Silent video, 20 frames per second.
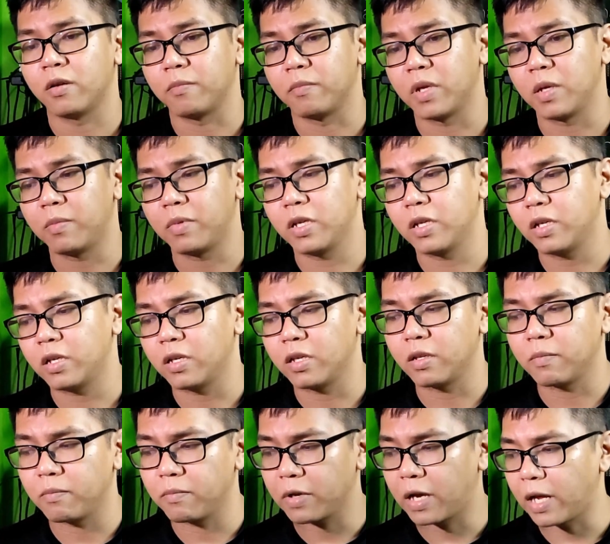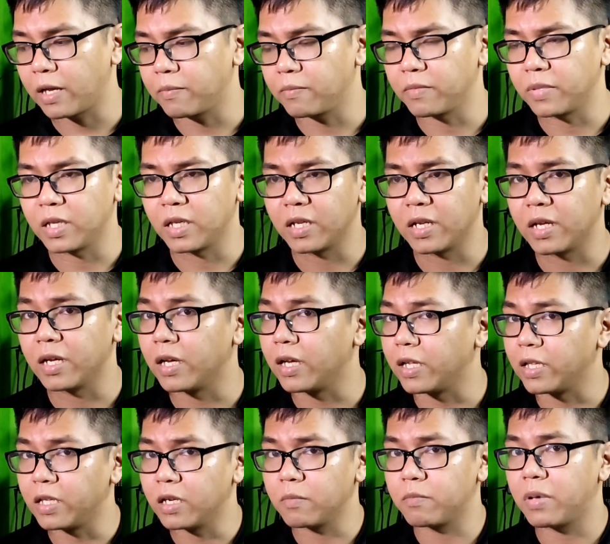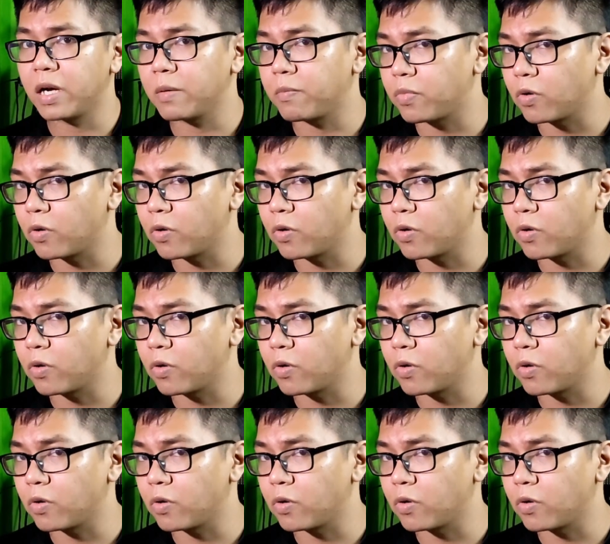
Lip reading: Maybe it might be the earbud